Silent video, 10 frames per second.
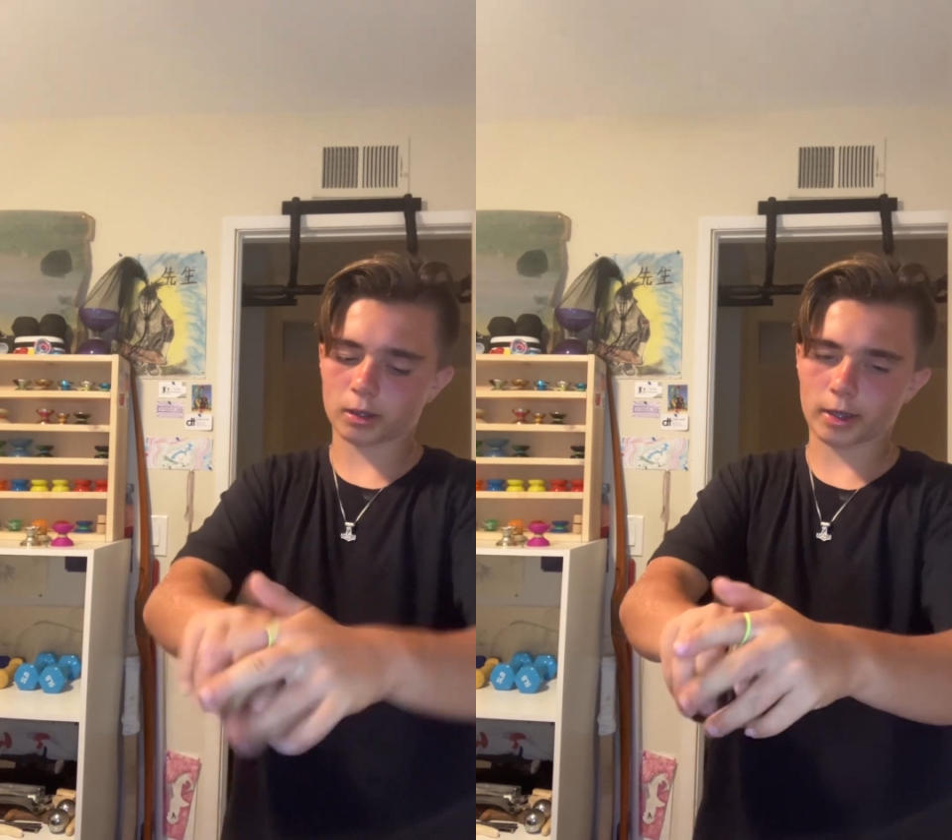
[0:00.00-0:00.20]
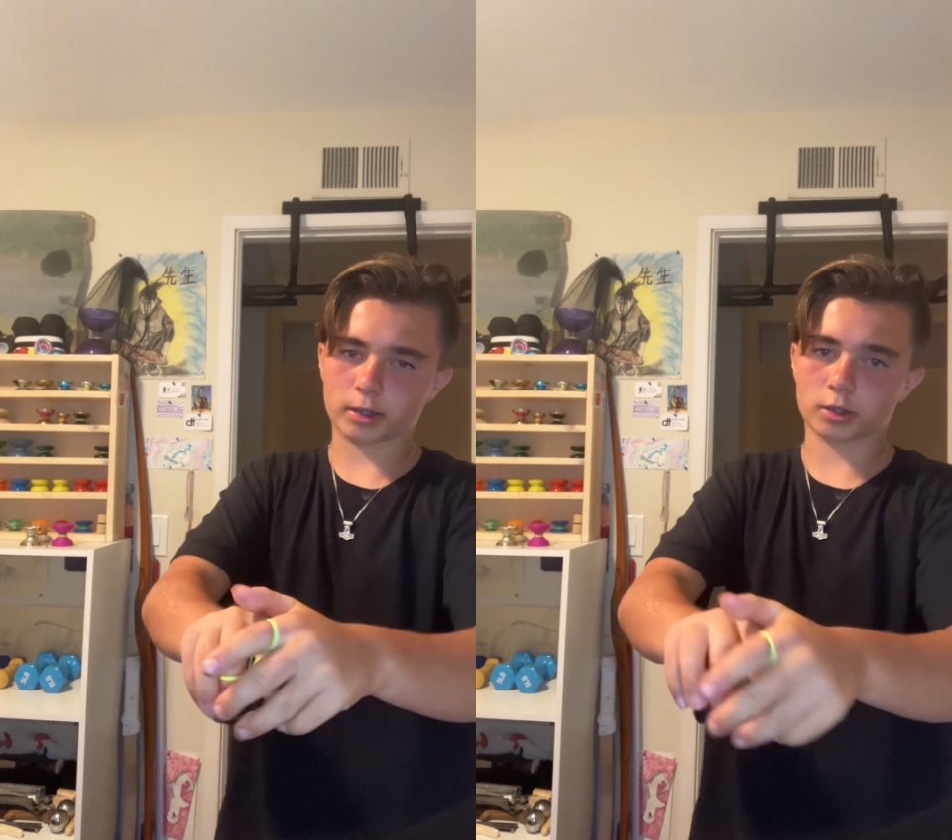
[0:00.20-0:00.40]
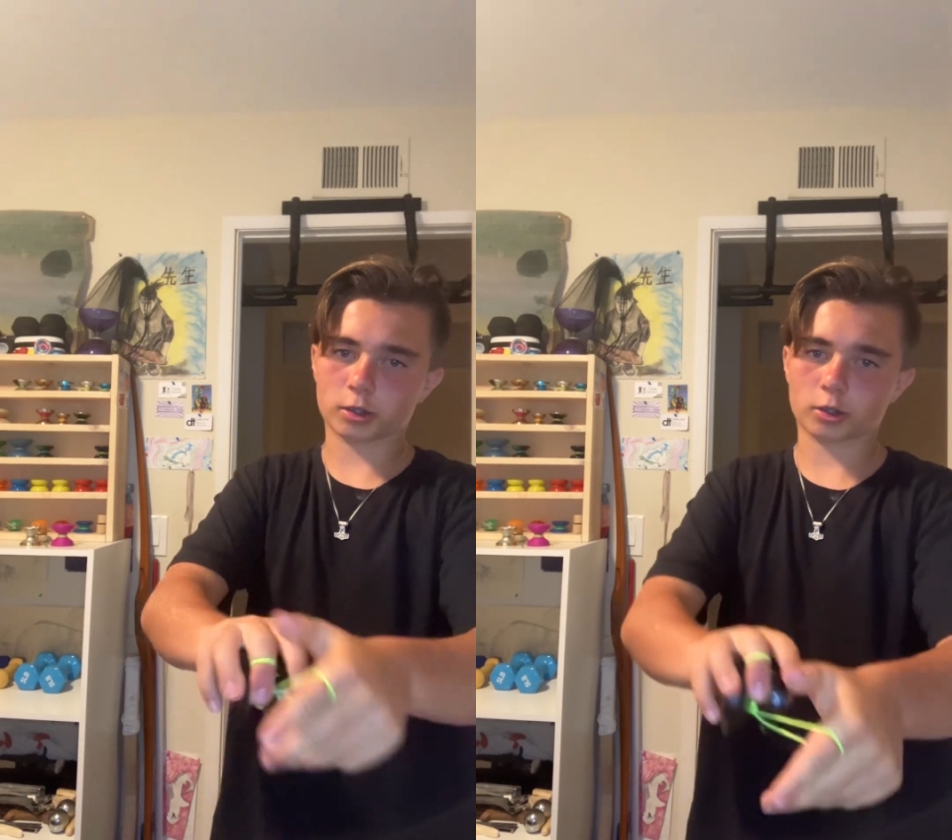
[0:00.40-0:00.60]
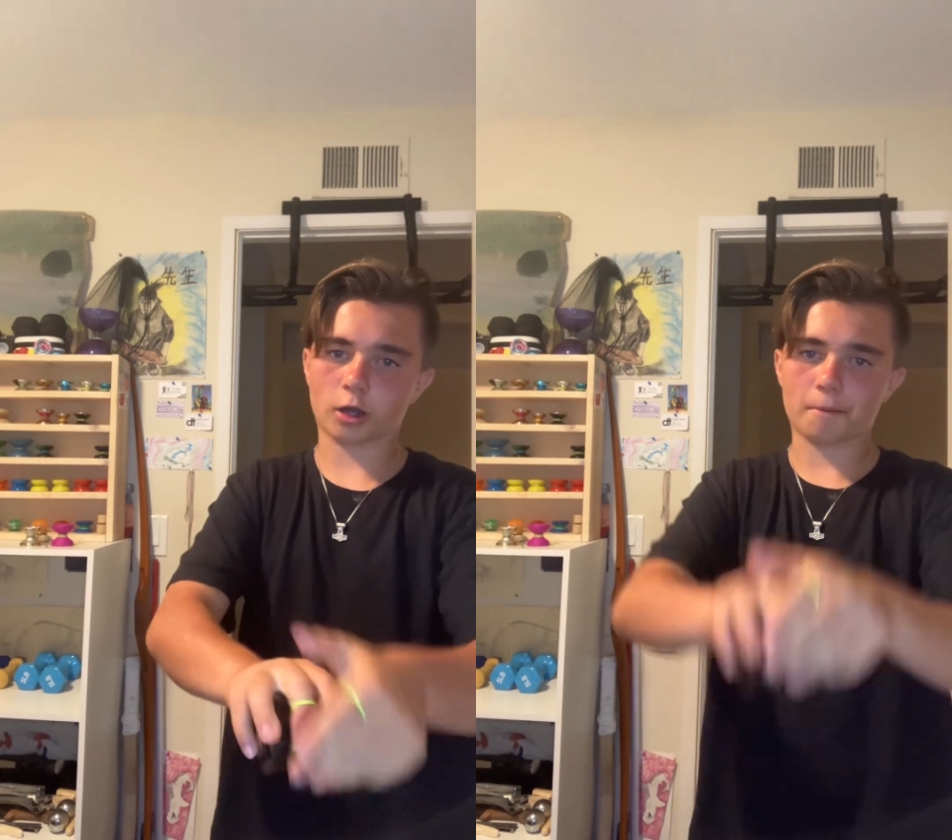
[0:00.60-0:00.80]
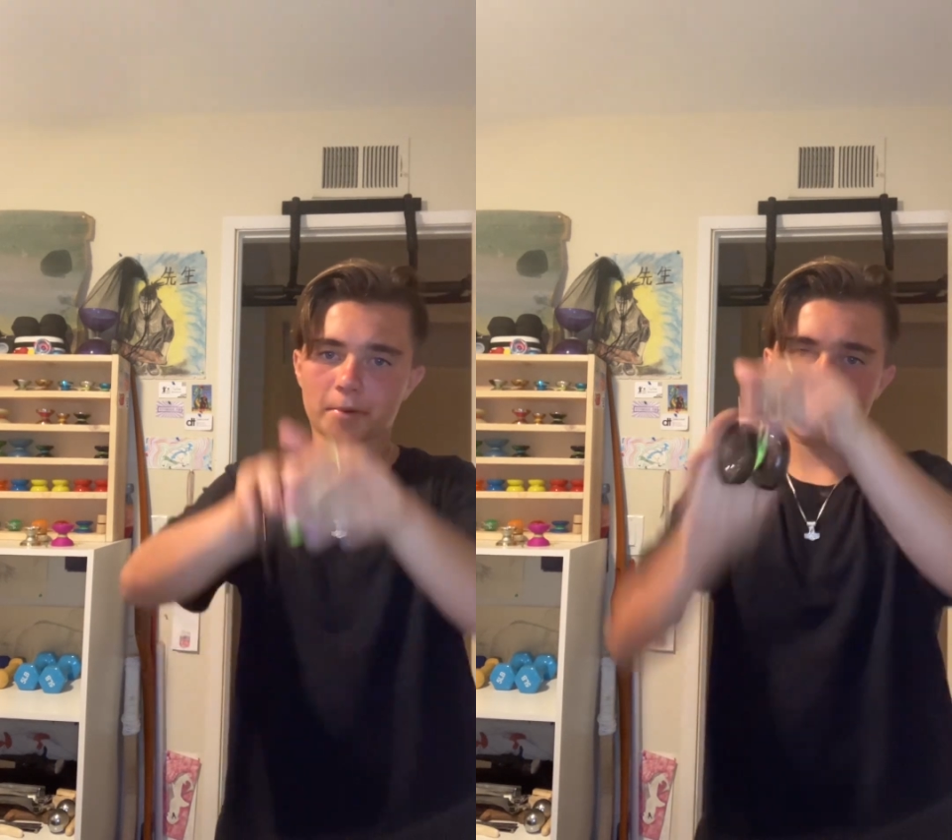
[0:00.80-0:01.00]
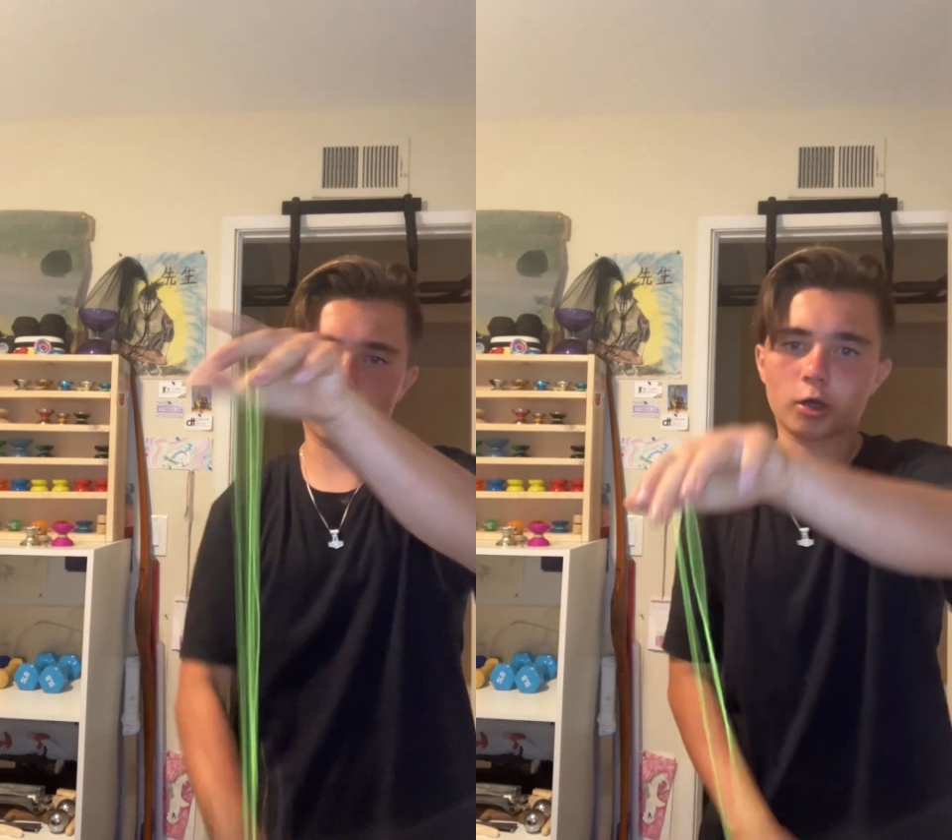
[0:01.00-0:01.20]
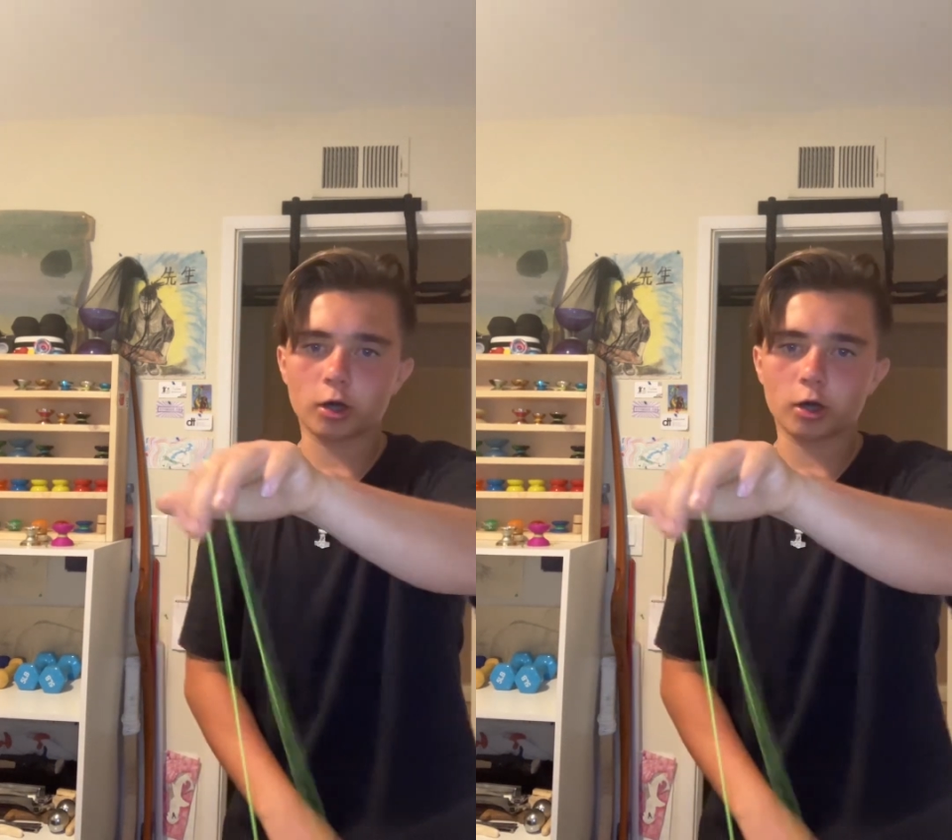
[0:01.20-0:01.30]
like stop and